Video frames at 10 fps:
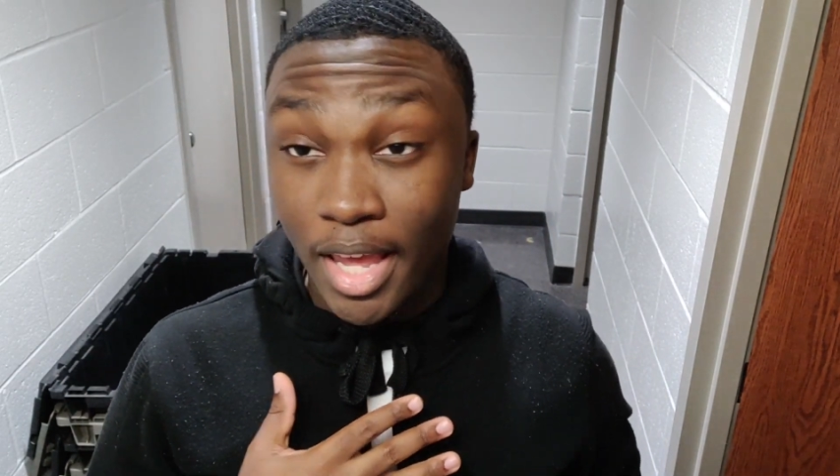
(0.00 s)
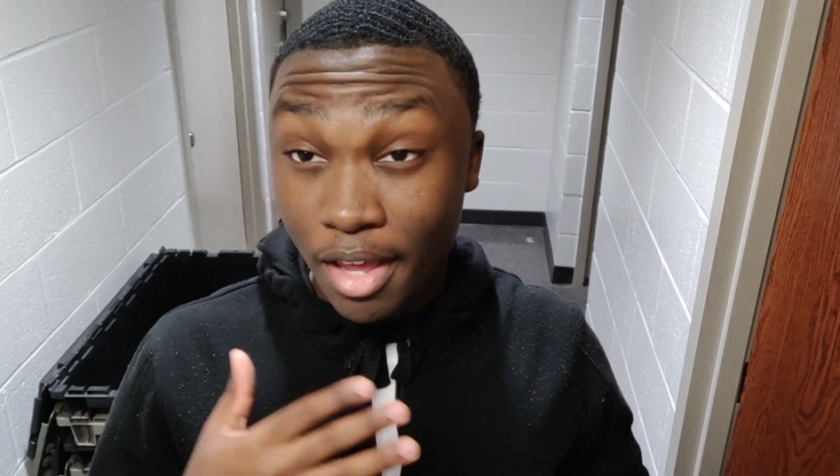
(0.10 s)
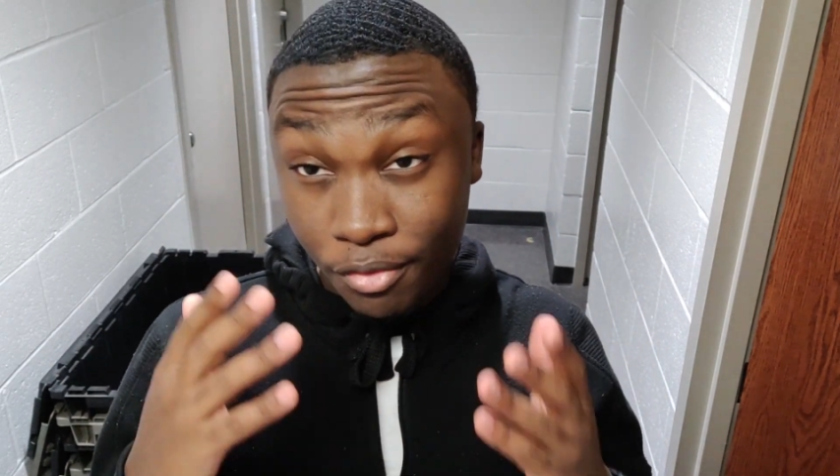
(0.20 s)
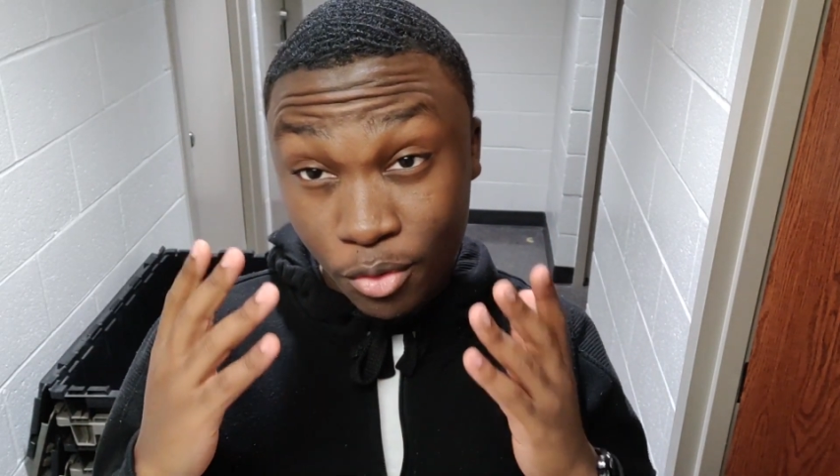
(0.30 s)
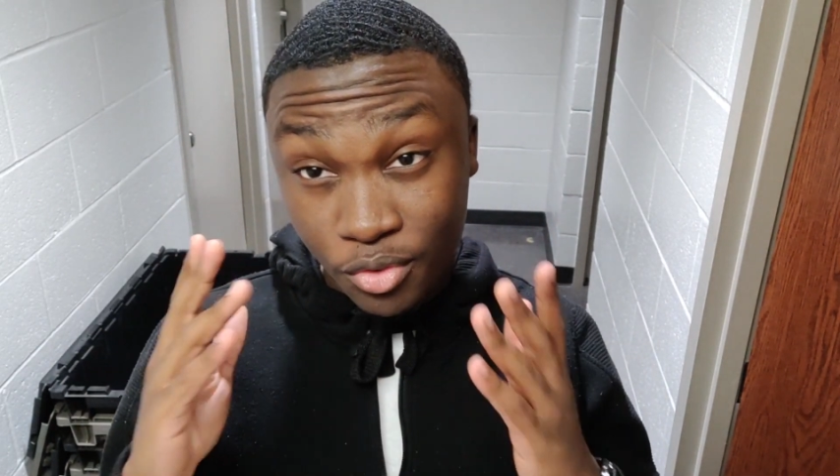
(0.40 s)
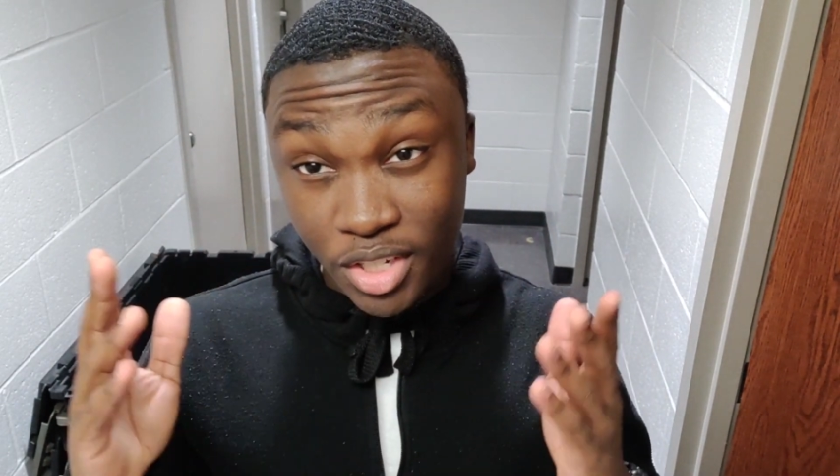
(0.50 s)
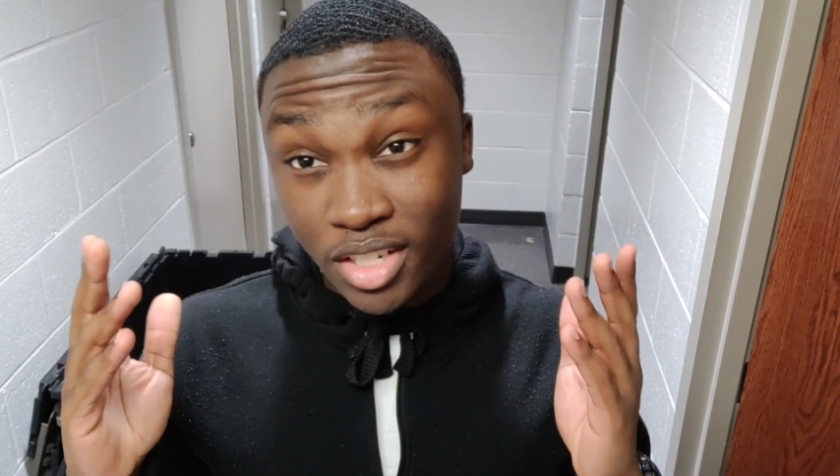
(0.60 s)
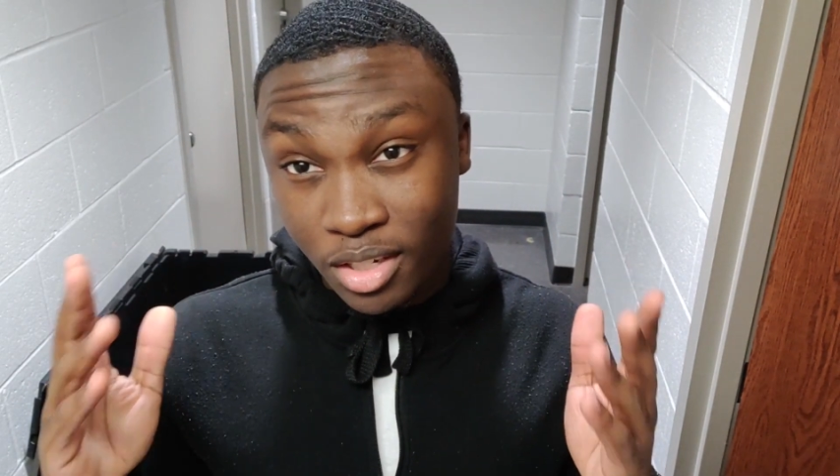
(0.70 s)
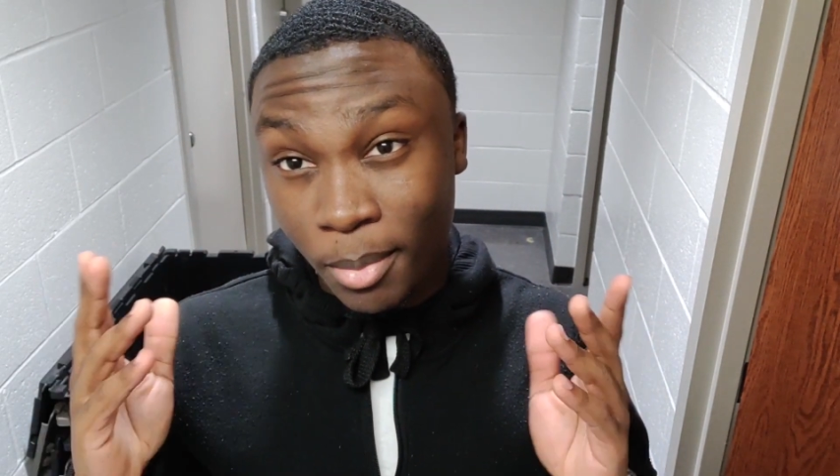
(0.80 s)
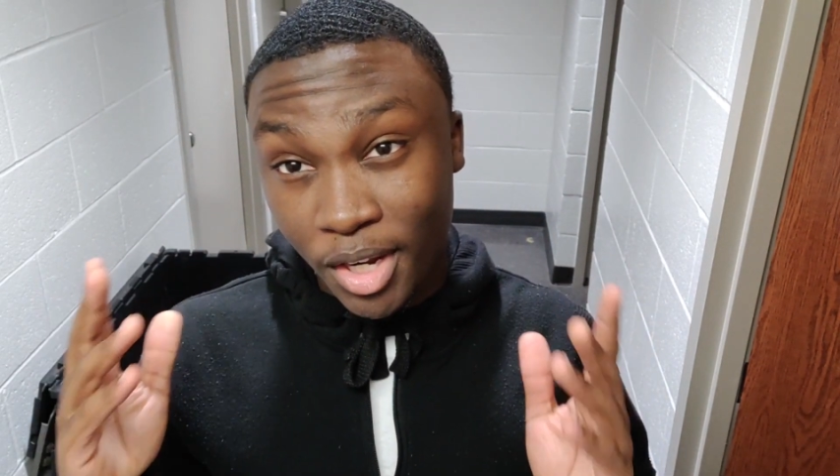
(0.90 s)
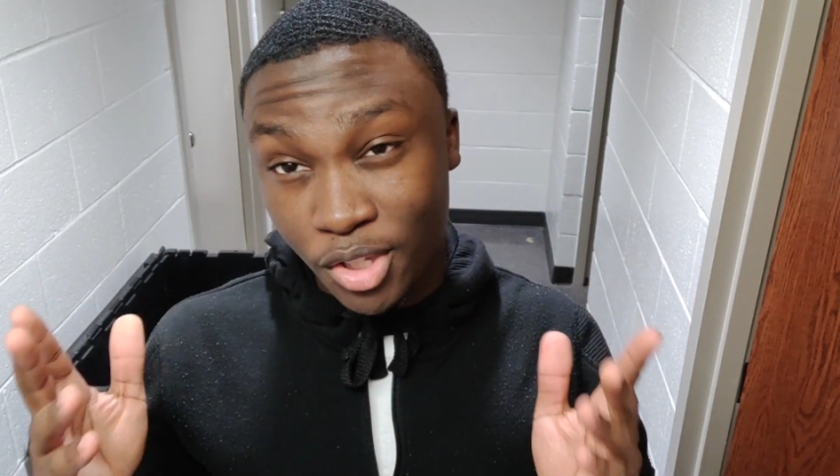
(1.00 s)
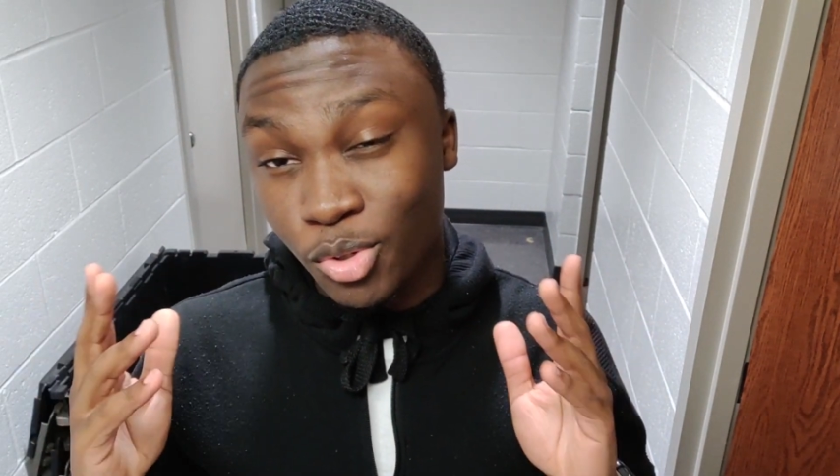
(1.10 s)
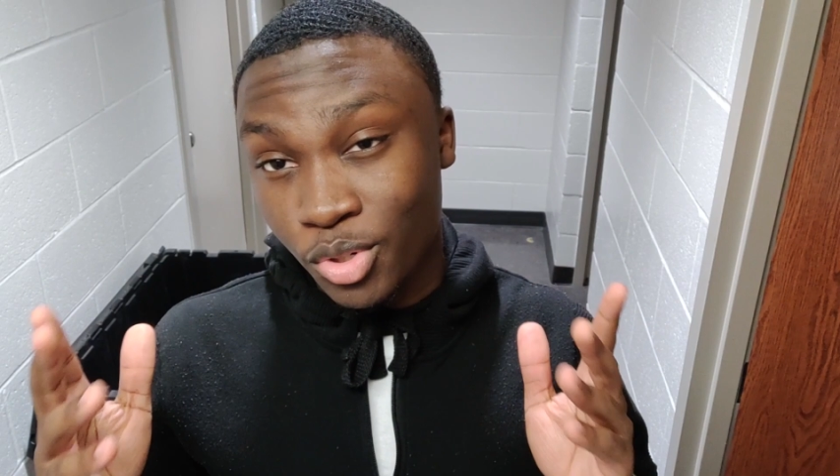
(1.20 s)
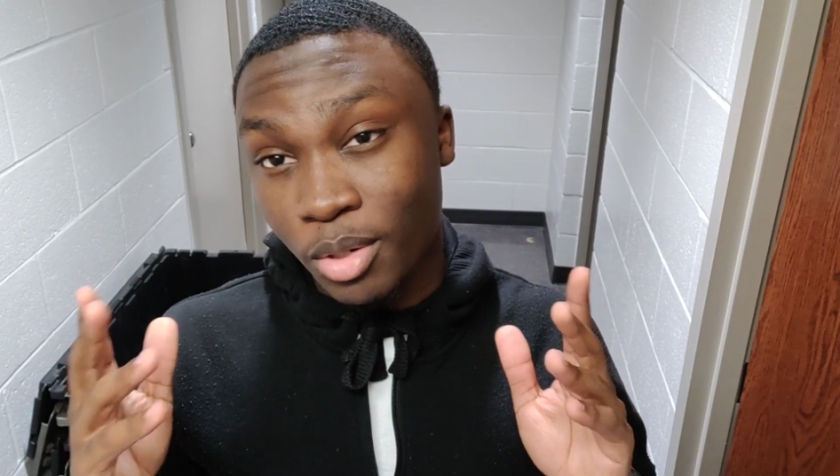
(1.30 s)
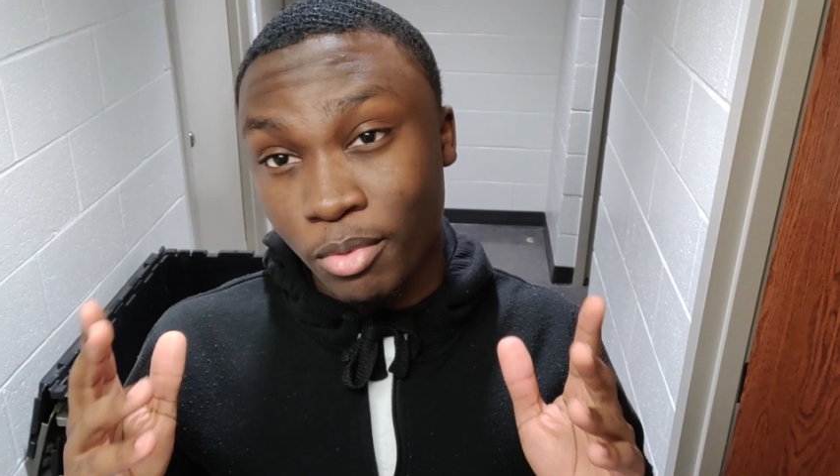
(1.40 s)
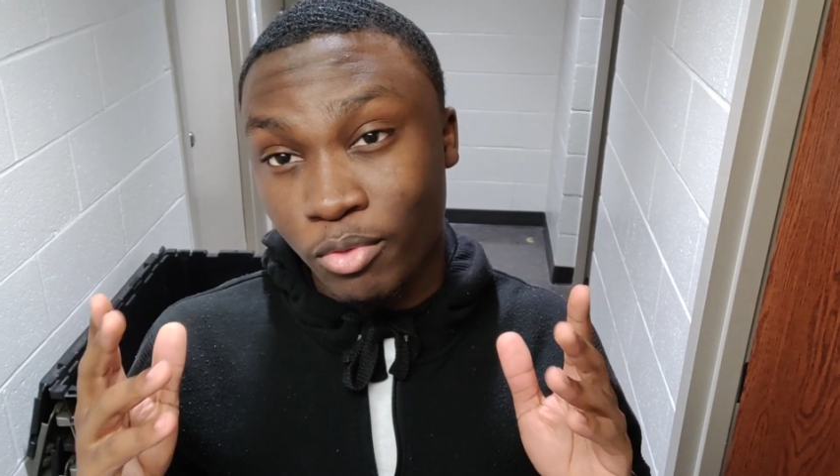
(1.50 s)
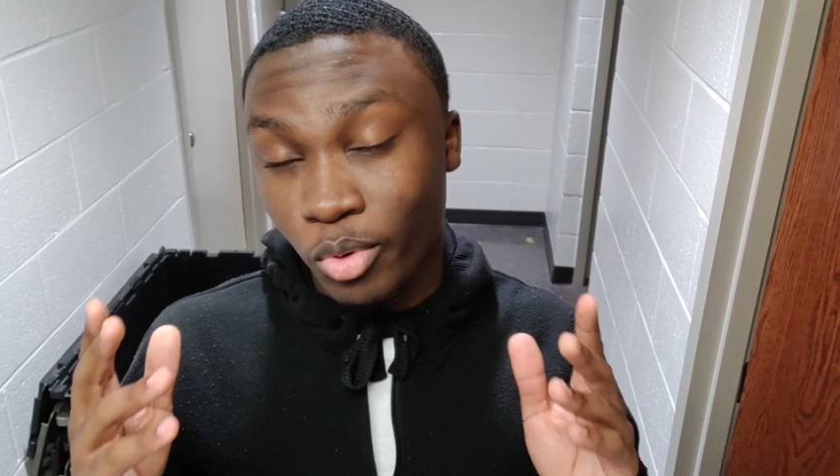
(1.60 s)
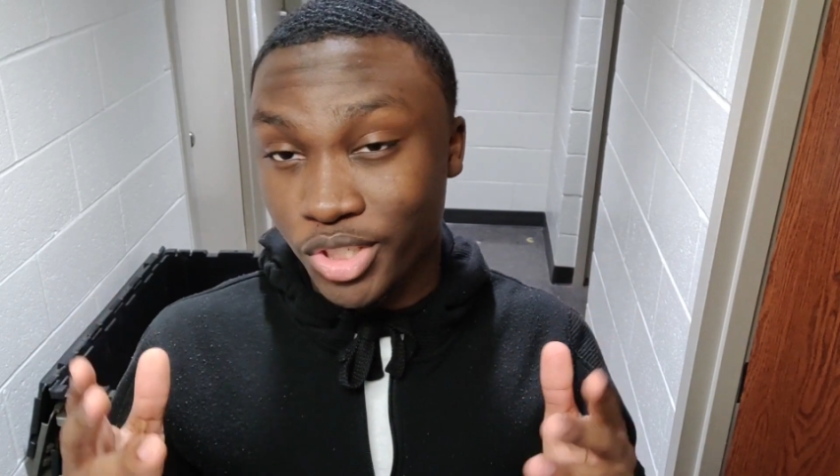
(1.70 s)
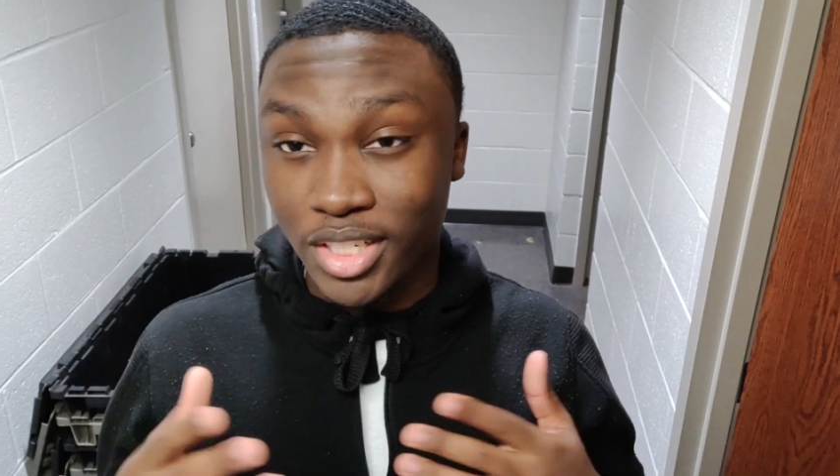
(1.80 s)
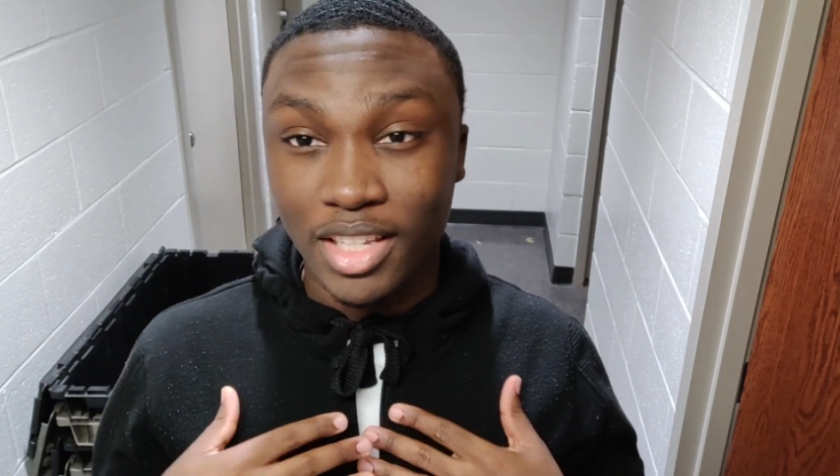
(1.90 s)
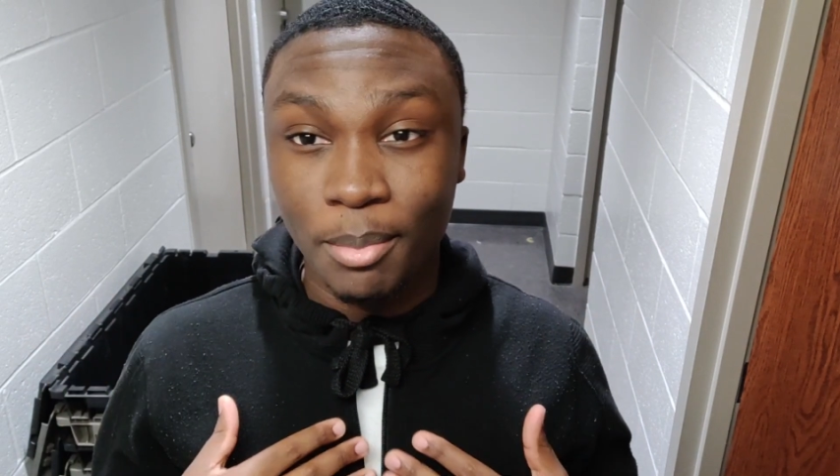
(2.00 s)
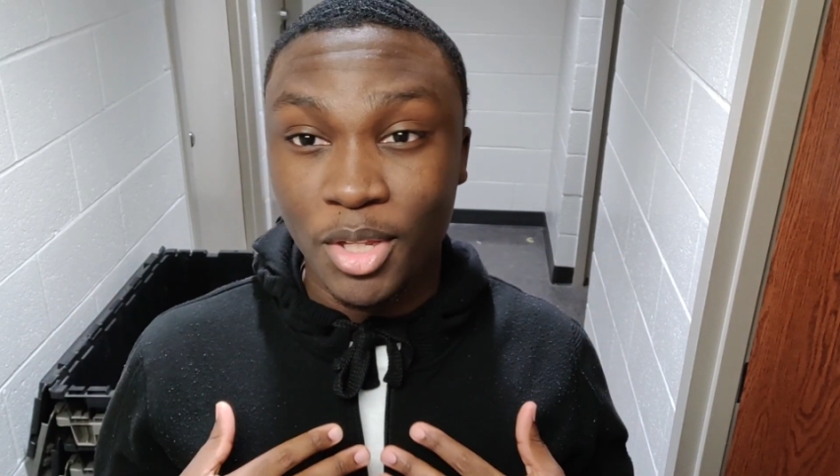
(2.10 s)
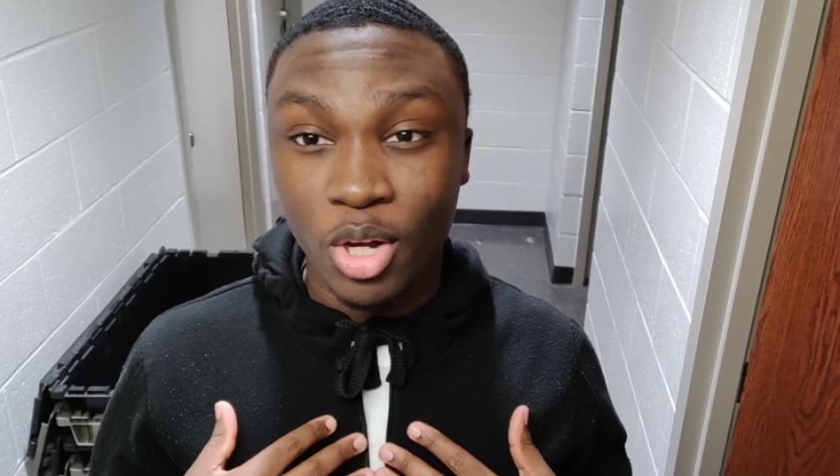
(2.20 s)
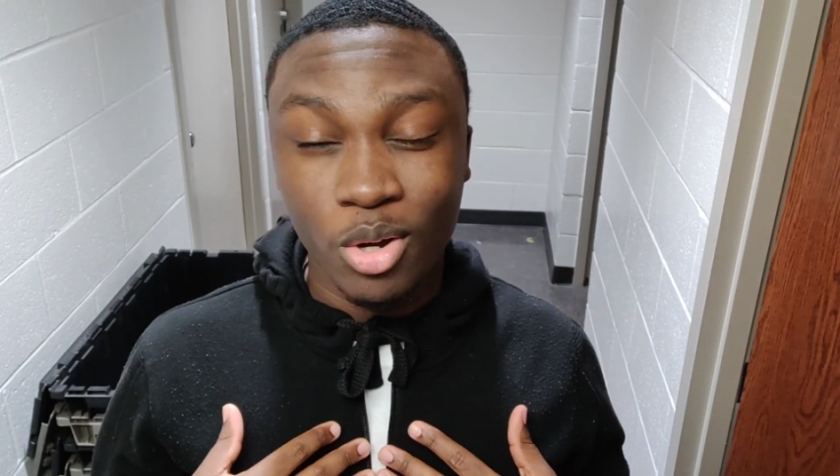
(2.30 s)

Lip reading: If you've seen somebody using it before, just let me know,